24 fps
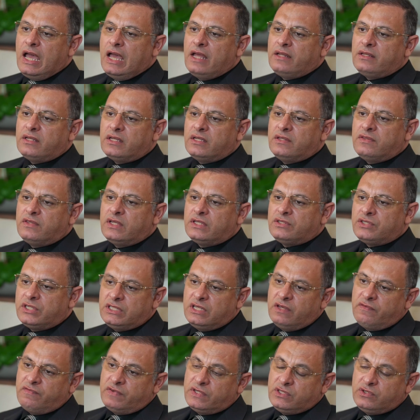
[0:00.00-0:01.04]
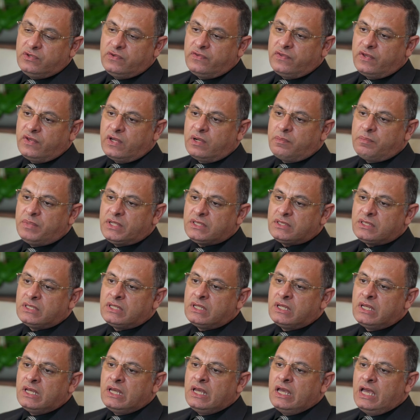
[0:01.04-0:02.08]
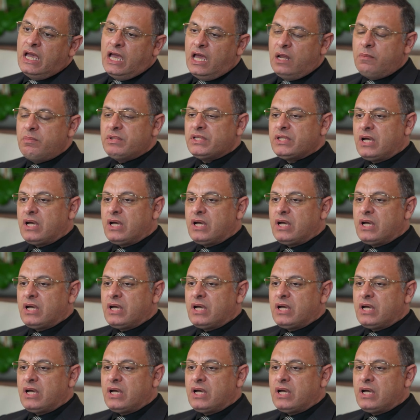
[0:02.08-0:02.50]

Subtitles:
and in the treating physiotherapist helped